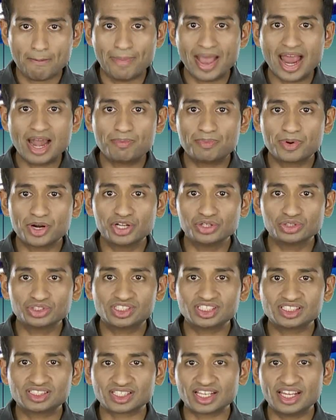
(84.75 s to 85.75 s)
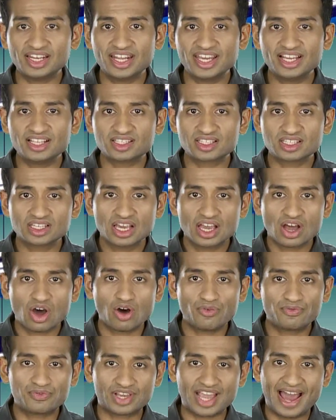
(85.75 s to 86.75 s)
Bell produced this innings
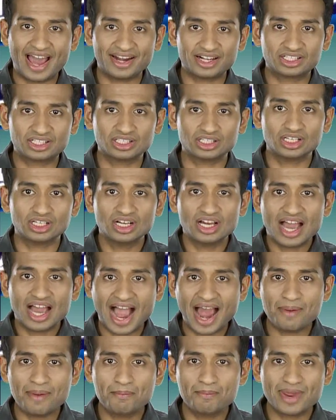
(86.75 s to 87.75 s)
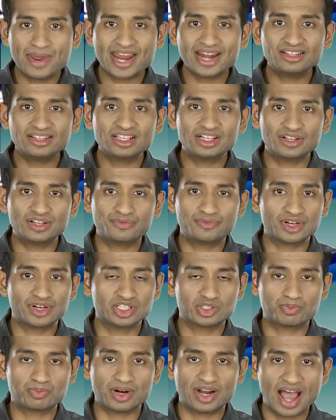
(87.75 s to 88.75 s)
of character and made the
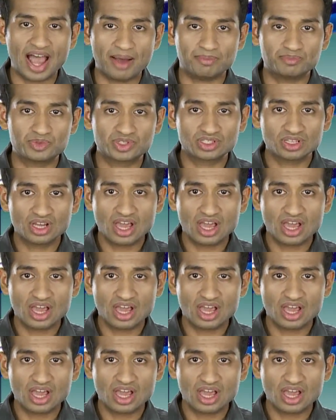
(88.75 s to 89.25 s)
difference perhaps.